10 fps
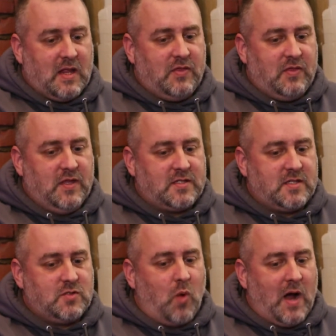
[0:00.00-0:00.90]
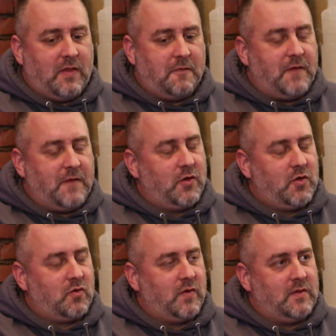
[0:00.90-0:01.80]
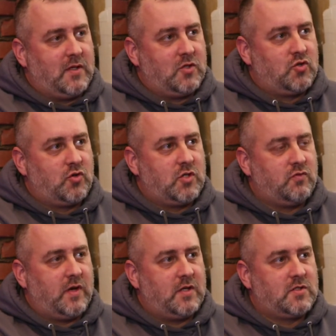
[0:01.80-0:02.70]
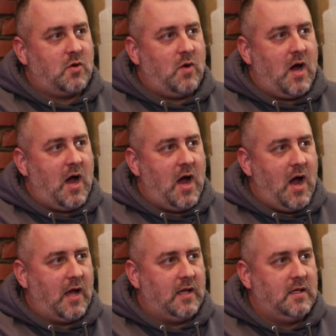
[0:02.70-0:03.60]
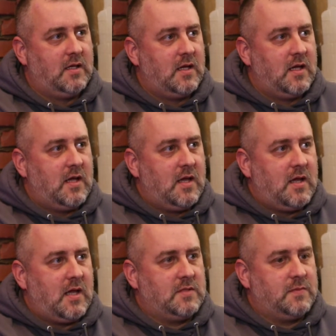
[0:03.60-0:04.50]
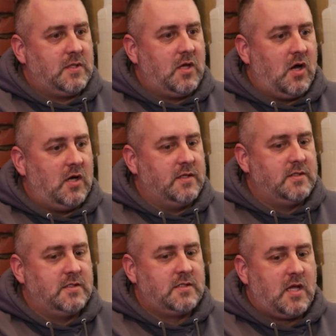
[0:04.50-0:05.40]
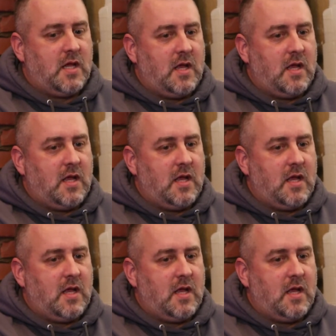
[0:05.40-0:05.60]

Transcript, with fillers: this is why the failure rate, the attrition rate is so high, is because